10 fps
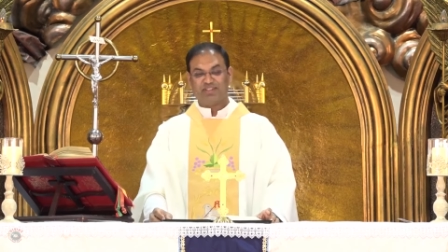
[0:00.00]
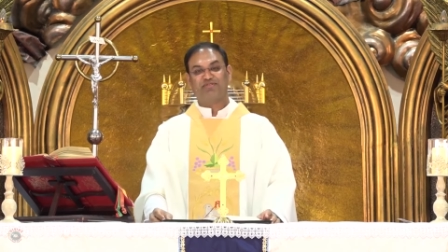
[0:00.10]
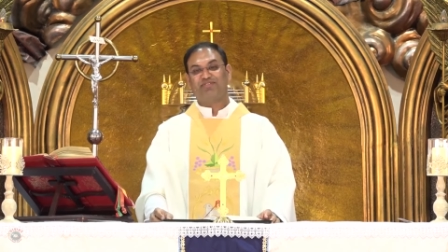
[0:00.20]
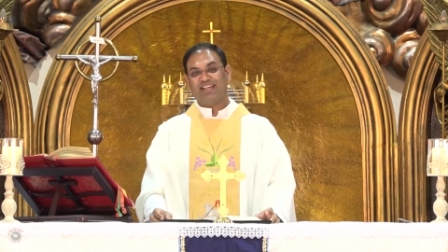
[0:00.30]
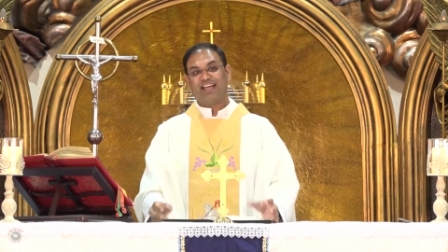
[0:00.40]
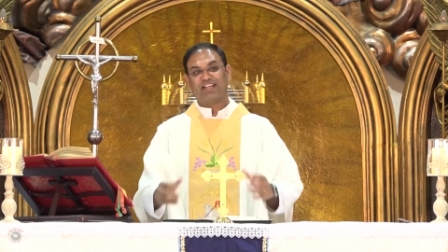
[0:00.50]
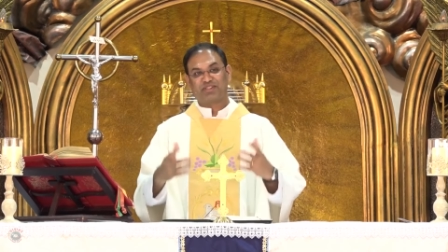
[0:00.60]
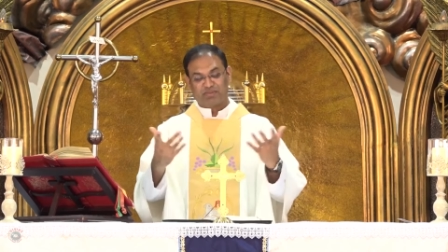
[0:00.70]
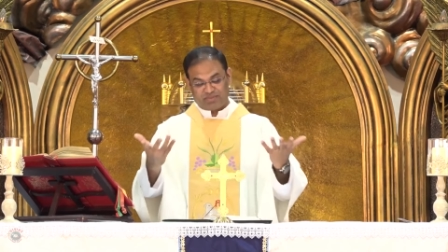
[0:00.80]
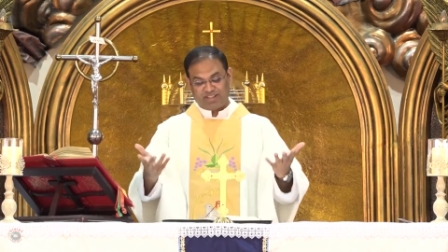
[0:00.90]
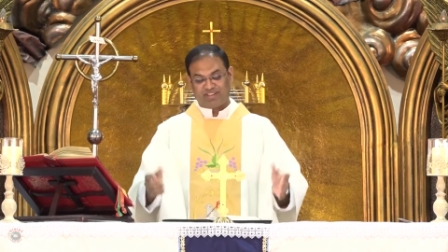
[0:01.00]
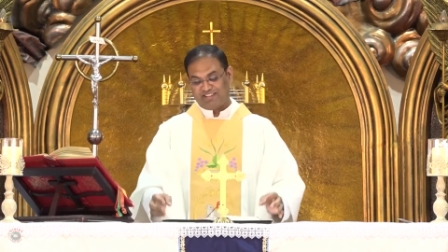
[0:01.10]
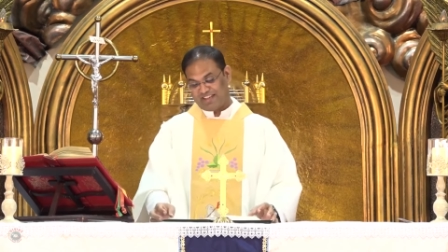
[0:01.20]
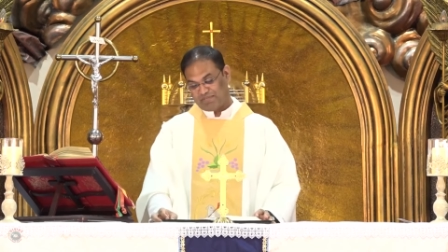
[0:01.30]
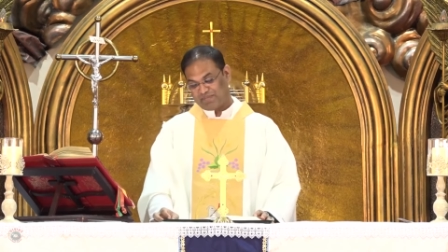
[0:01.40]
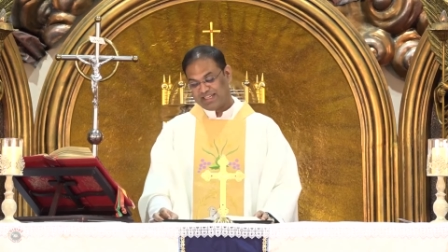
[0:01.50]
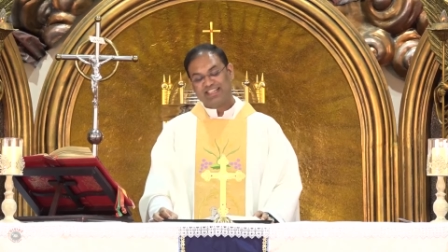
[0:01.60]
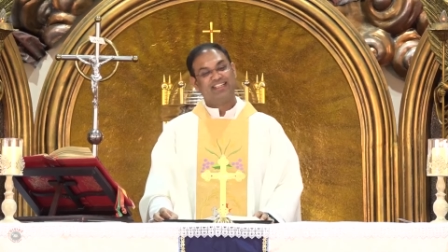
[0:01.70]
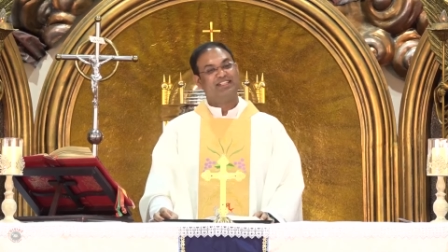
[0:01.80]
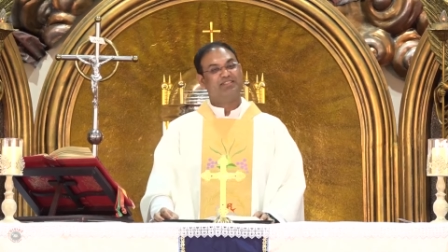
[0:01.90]
You feel like to be with them,
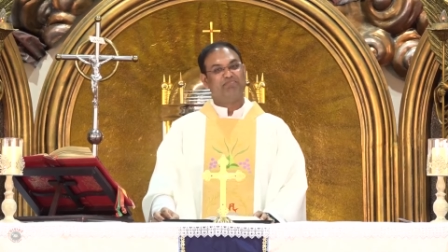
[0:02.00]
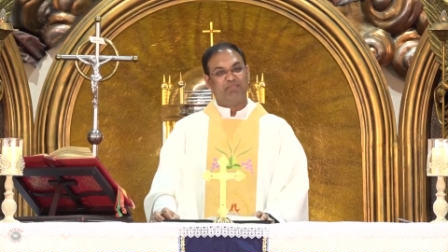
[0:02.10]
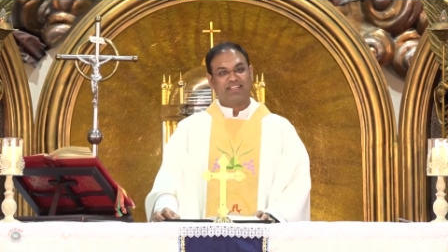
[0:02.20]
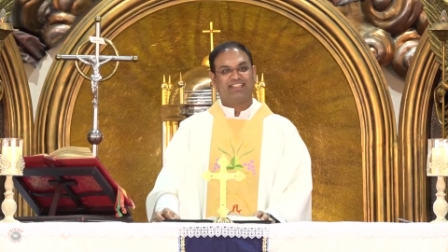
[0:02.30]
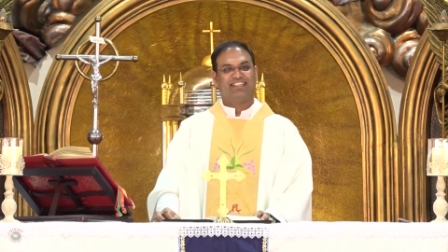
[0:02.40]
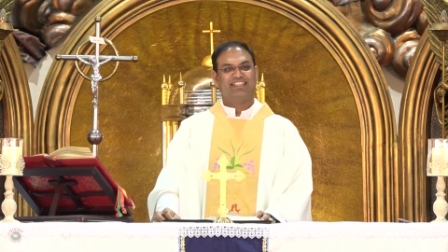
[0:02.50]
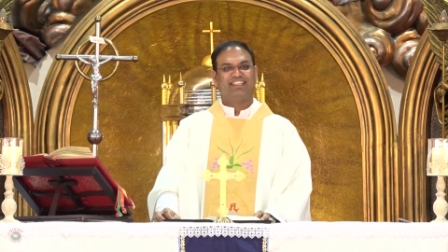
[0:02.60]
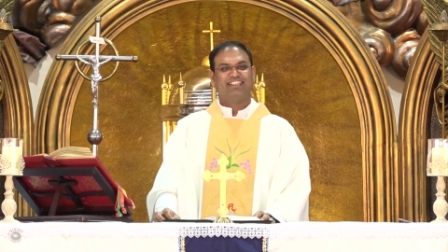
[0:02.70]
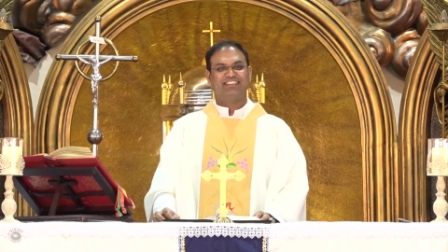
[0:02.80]
but